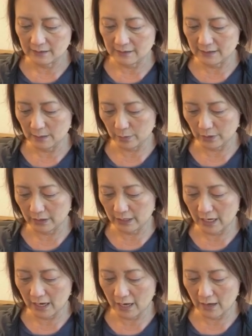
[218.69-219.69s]
typically
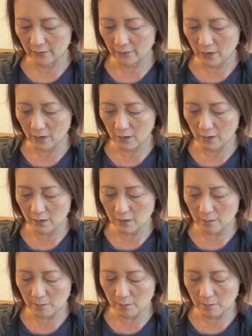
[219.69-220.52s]
I have all